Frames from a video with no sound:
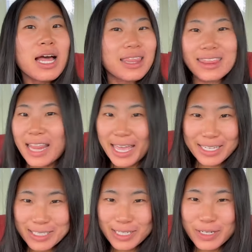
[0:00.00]

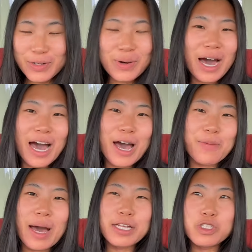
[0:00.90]
like to. Um,
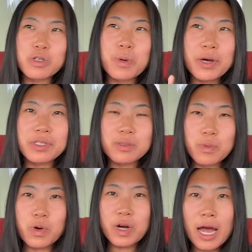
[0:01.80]
I do post
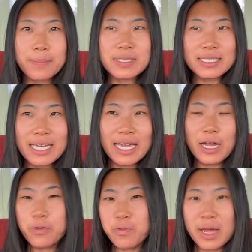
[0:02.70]
more up to date
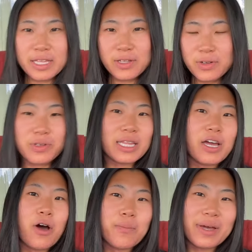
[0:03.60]
and regularly
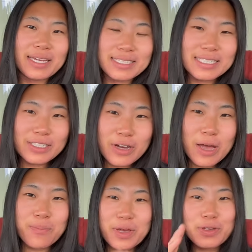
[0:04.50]
on my
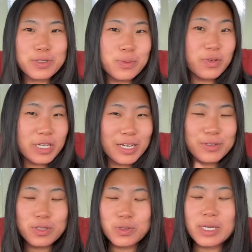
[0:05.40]
Instagram. My YouTube
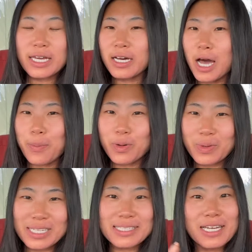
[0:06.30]
videos do take a couple
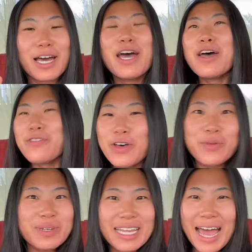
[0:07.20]
weeks to
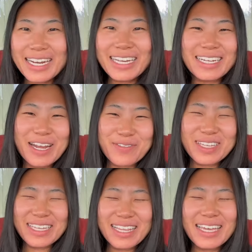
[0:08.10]
film and edit and
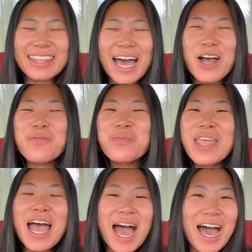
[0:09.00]
everything like that.
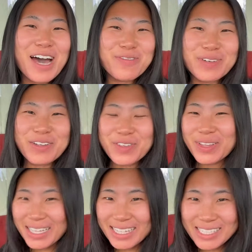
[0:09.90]
Um, but if you
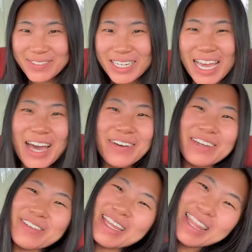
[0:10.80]
like this video,
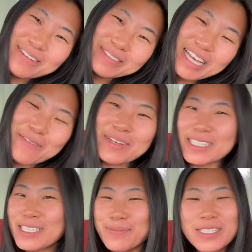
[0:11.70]
give it a thumbs up and
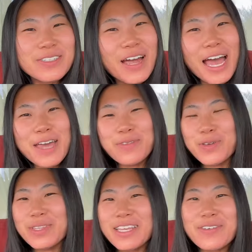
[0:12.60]
subscribe. You
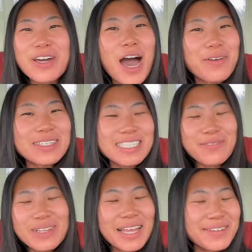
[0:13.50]
can leave a comment down
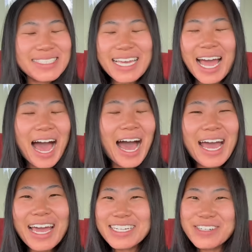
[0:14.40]
below and say
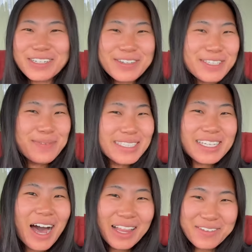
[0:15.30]
hi. I try to respond
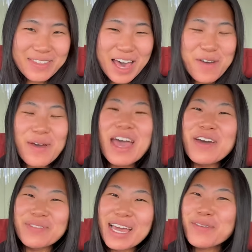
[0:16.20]
to all of them.
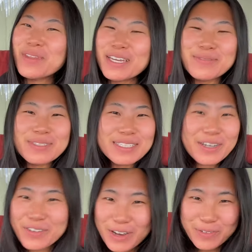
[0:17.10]
But yeah, I am
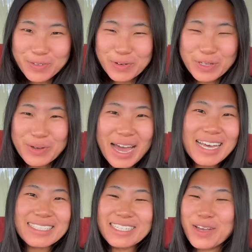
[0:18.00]
so grateful for you
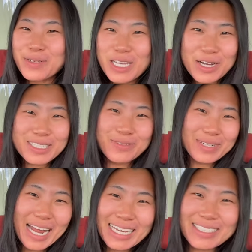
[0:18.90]
guys, and I will talk to you in
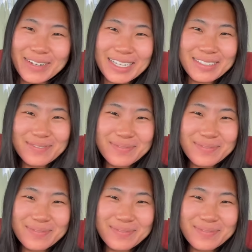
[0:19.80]
my next one.